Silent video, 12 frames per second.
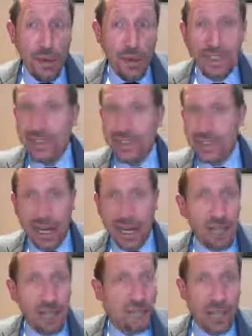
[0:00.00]
was
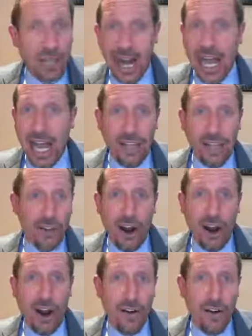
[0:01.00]
some kind
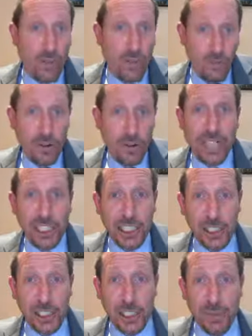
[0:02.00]
of
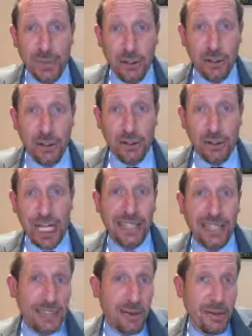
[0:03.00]
relationship that took
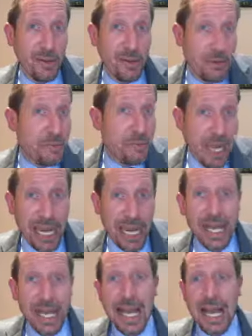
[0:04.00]
place that would
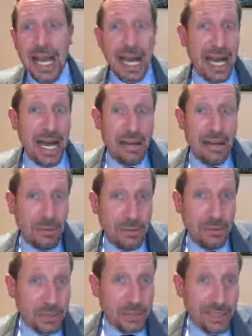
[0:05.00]
be uh,
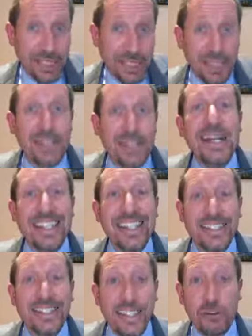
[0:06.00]
considered an,
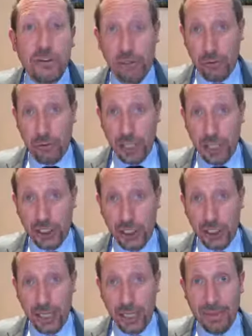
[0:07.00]
an, adulterous
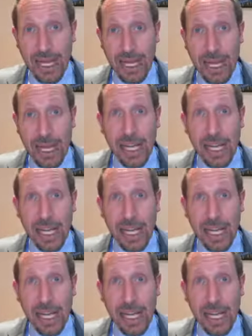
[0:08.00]
relationship.